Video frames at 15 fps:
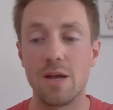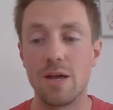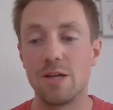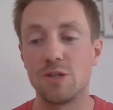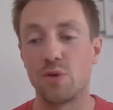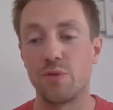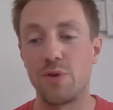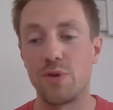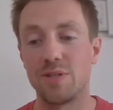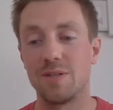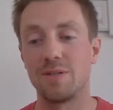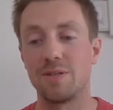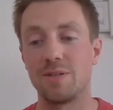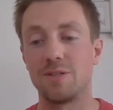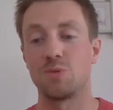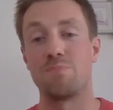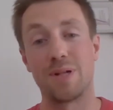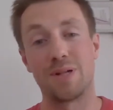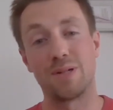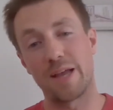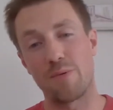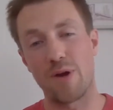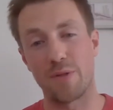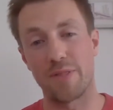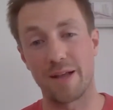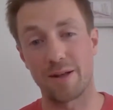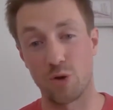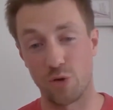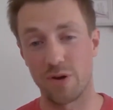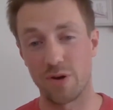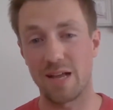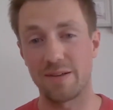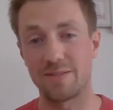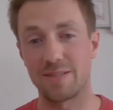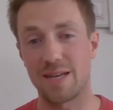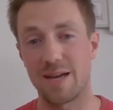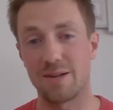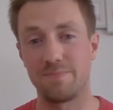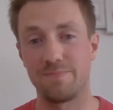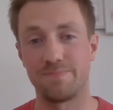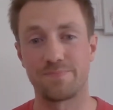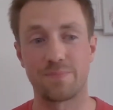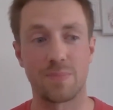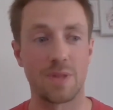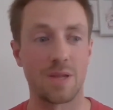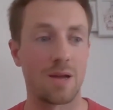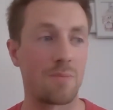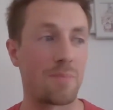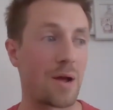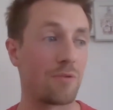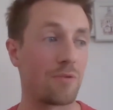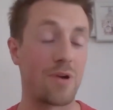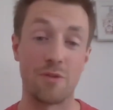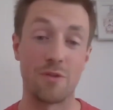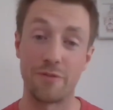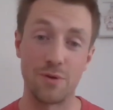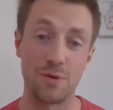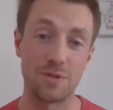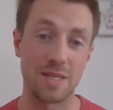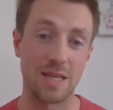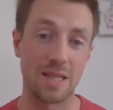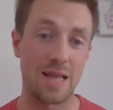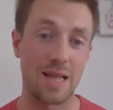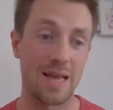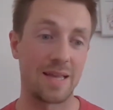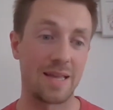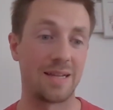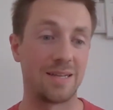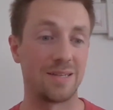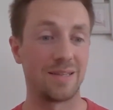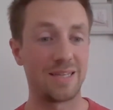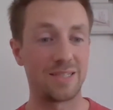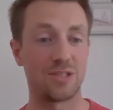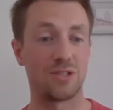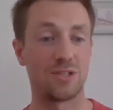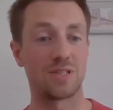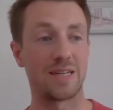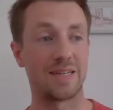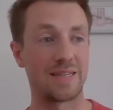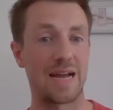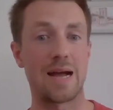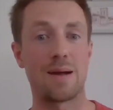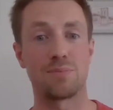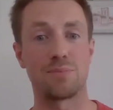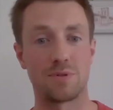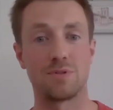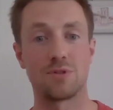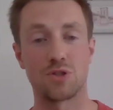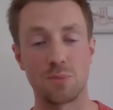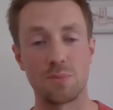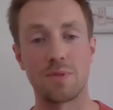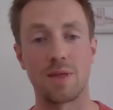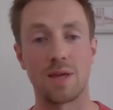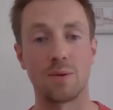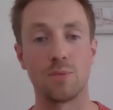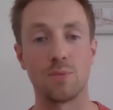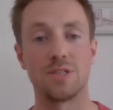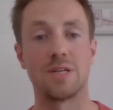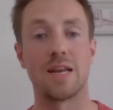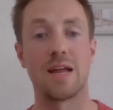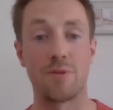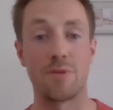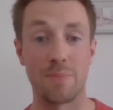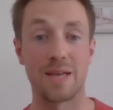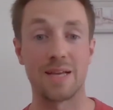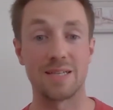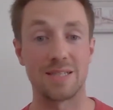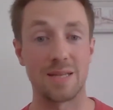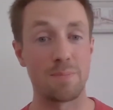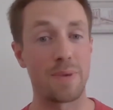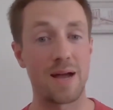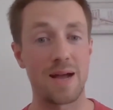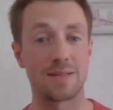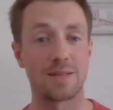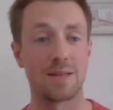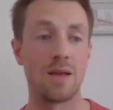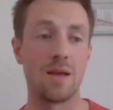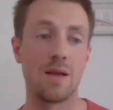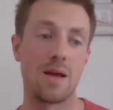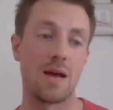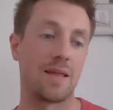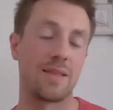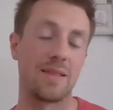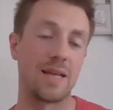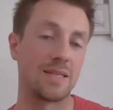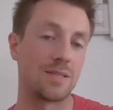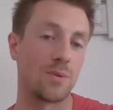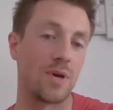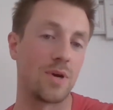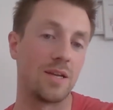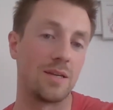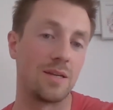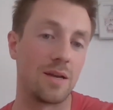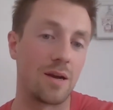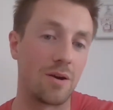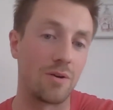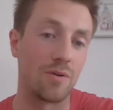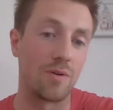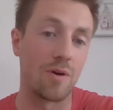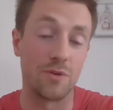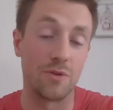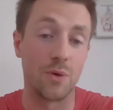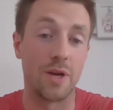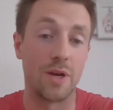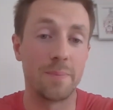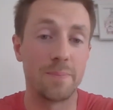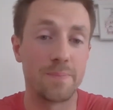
So if you can just build it around their current lifestyle, around the foods they like, and literally just adapt something which is going to have the biggest impact, I think that's the way of doing it.